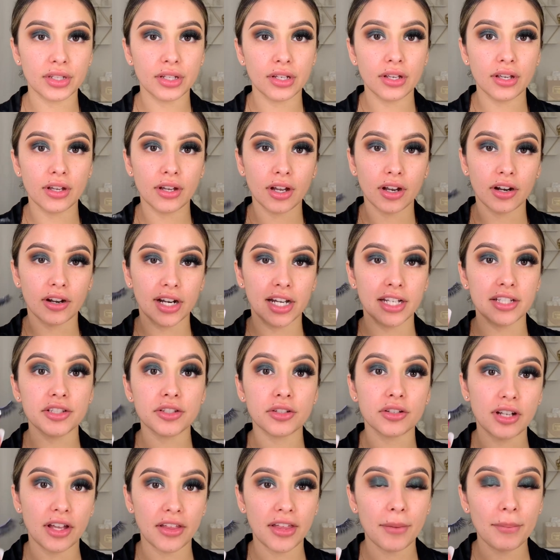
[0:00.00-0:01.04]
All right,
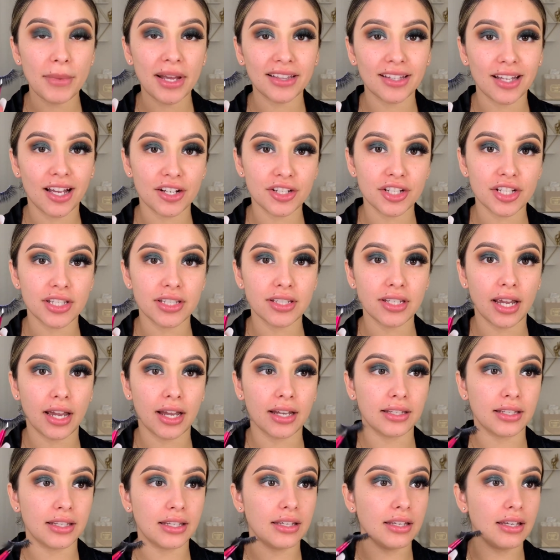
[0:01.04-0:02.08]
so now that my lash is
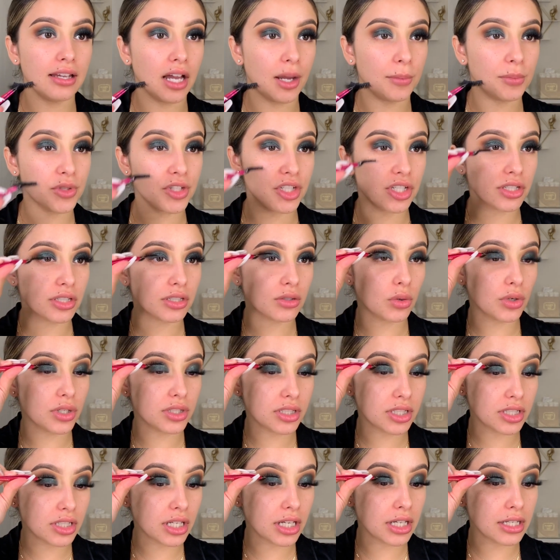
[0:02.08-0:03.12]
tacky, I'm just going
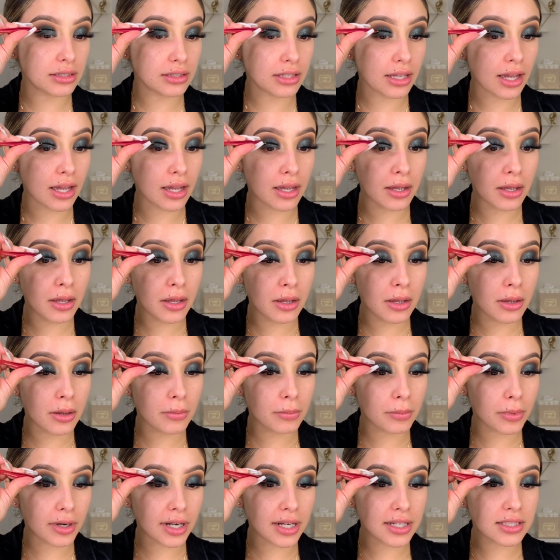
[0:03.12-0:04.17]
to take that,
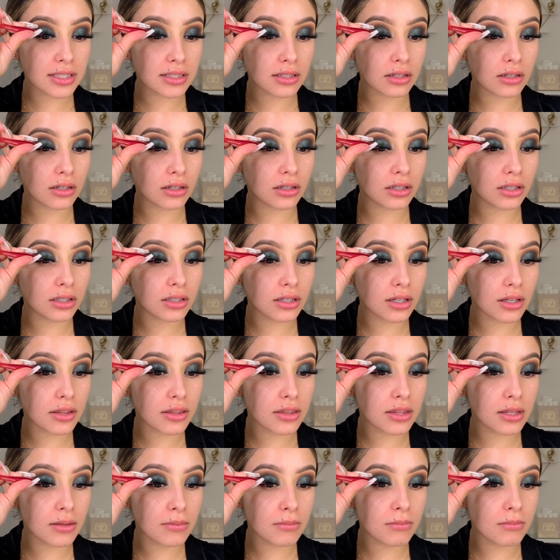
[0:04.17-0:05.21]
press on
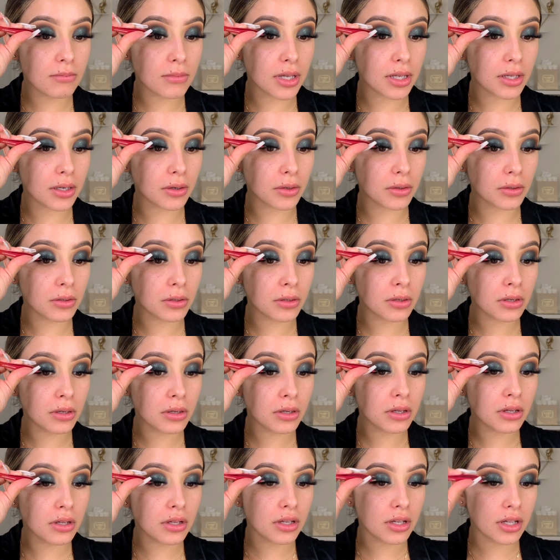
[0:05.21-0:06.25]
the middle,
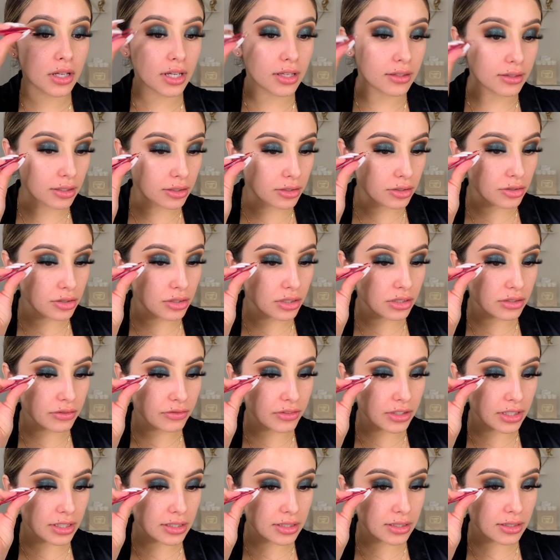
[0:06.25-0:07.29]
and then you just
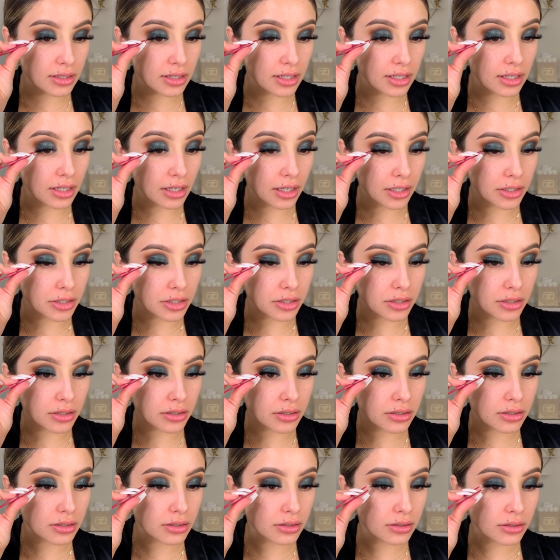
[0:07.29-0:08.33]
fix the
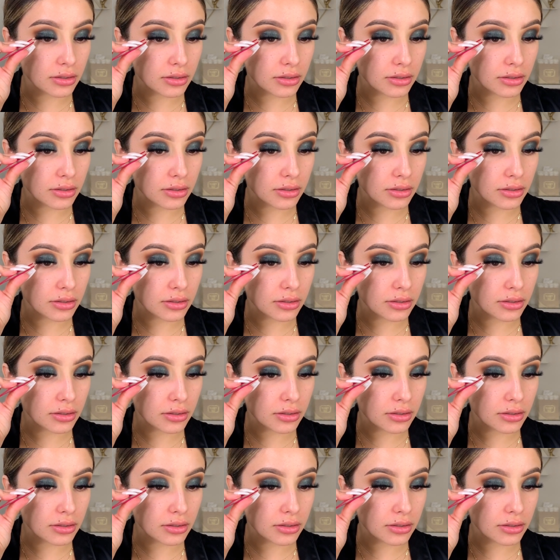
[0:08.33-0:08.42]
edges.